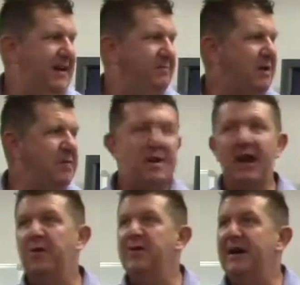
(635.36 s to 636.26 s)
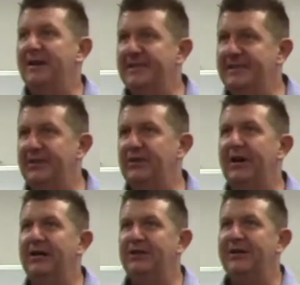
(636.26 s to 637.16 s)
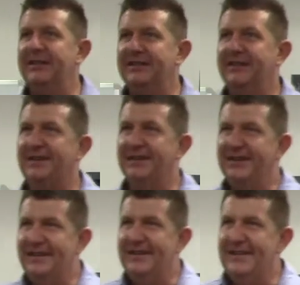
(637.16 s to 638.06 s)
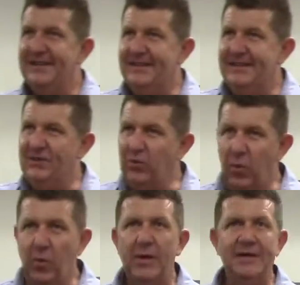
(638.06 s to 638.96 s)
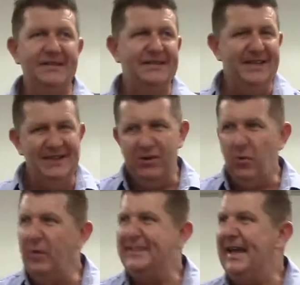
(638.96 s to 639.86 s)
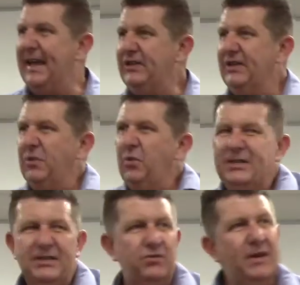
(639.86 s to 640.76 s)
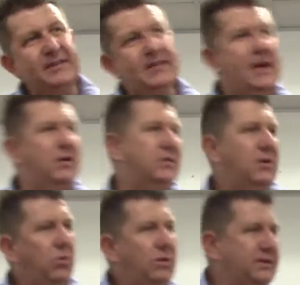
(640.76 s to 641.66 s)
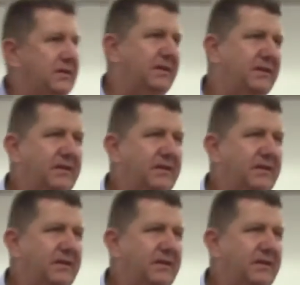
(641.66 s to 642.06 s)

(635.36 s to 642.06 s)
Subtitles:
No matter how nice the situation is, like always they're always edgy, they're always stressed out, they're always like